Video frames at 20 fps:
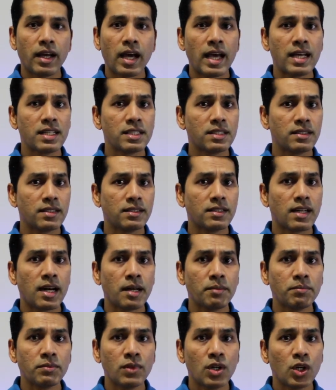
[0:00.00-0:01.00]
as the
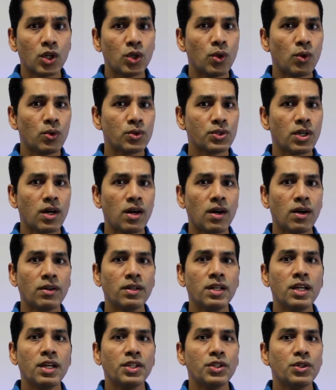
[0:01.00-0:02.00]
time goes
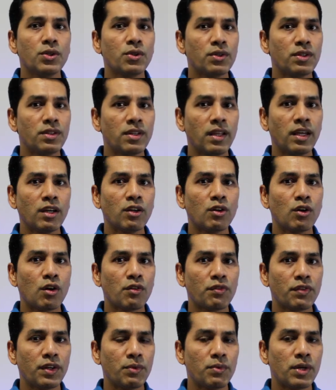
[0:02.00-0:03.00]
on, you could think
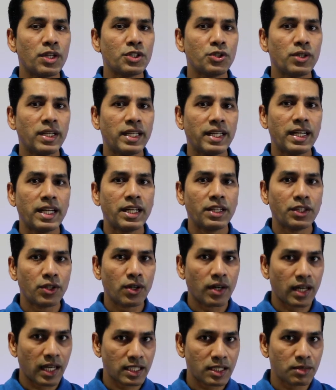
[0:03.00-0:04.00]
of eventually getting
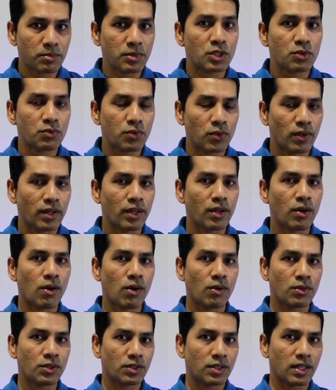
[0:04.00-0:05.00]
your customers fully
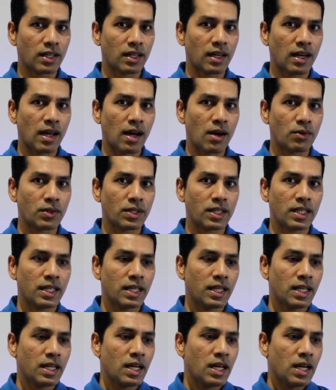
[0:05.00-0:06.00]
onto the cloud.
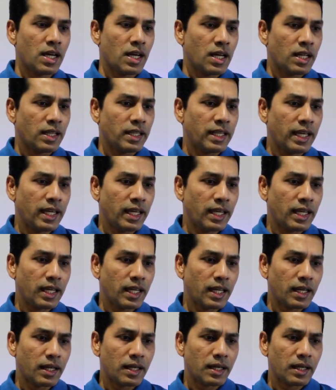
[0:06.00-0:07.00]

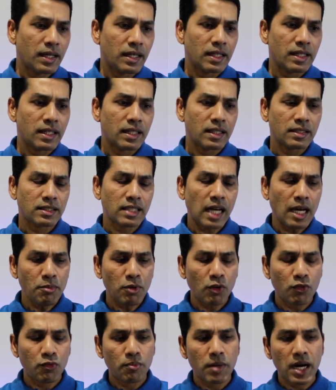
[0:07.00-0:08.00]
The type
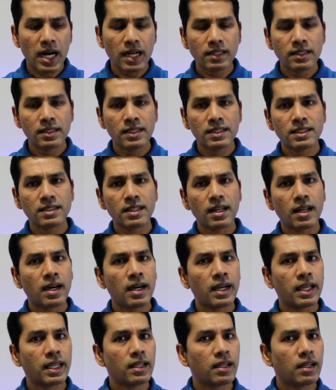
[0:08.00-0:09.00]
of partners
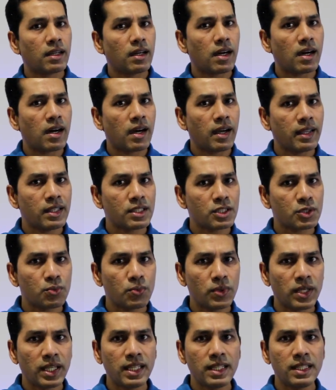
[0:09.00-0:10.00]
like
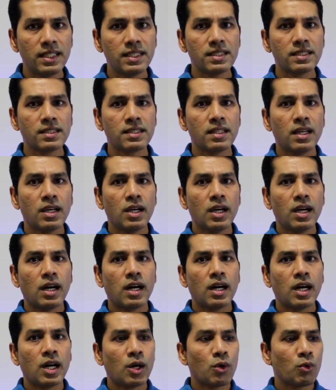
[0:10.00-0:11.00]
ISVs
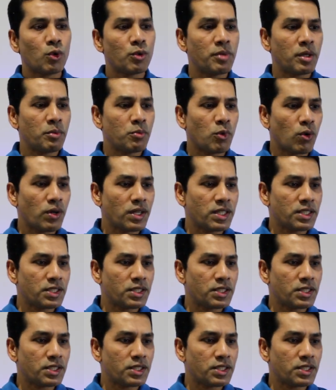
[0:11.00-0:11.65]
would be more